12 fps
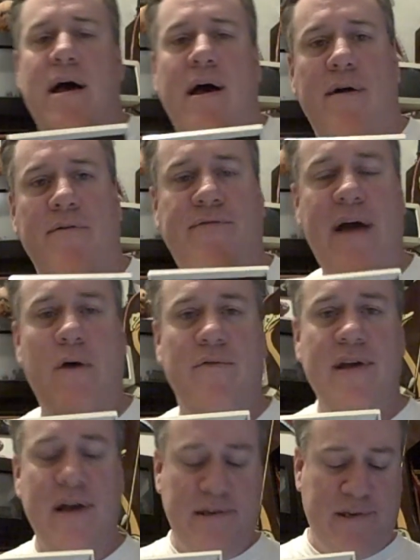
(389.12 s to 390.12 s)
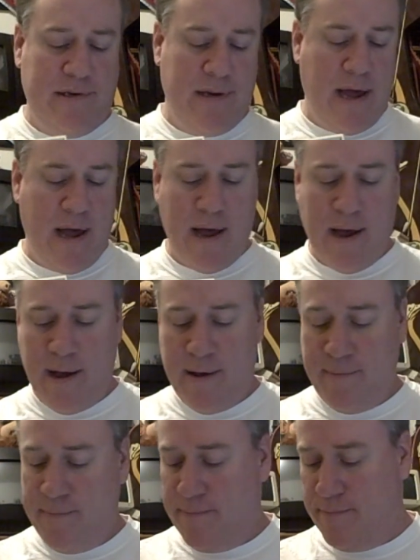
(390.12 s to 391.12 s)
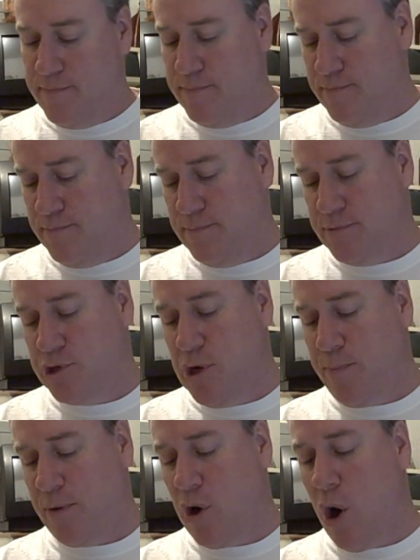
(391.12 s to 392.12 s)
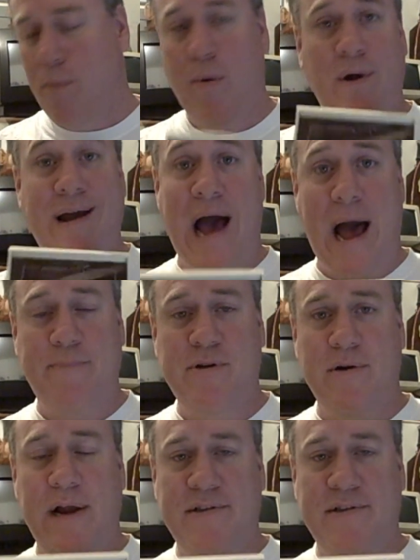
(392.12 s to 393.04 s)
found this Super Cobra Copter.